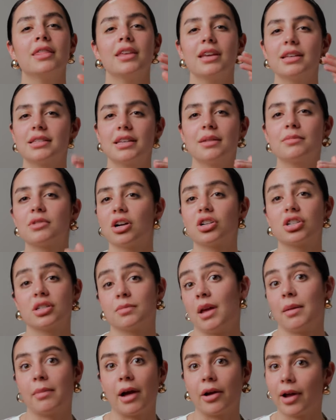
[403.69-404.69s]
these themes aren't just
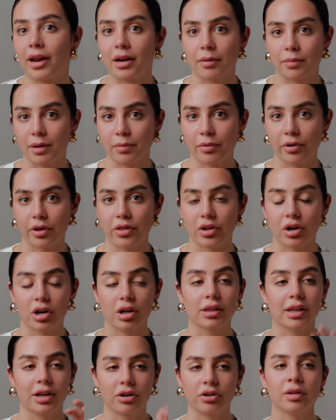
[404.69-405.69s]
made by random people. They're
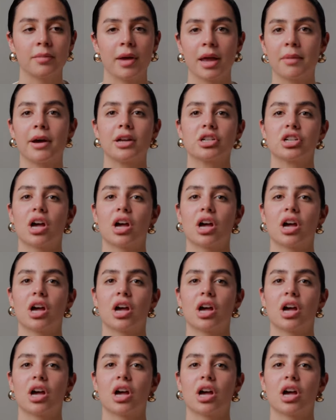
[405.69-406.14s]
literally made by